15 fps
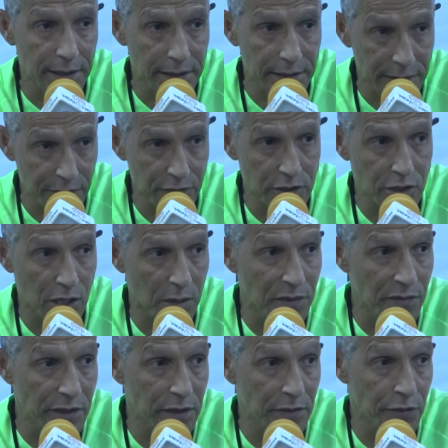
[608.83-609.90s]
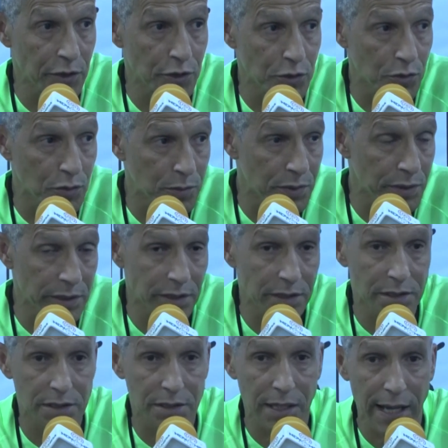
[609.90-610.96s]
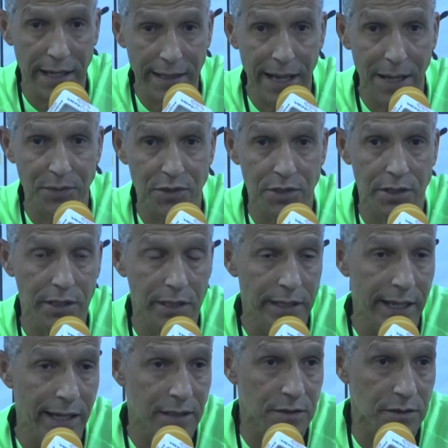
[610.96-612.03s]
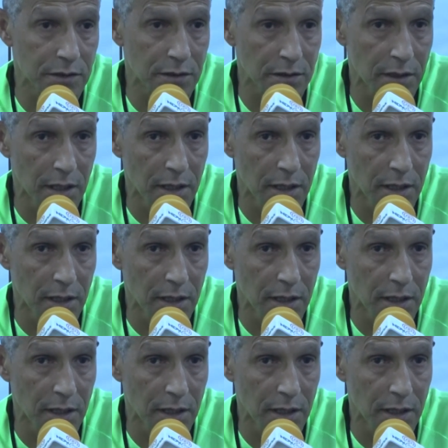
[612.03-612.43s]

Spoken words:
a different type of individual, but he's our captain. He has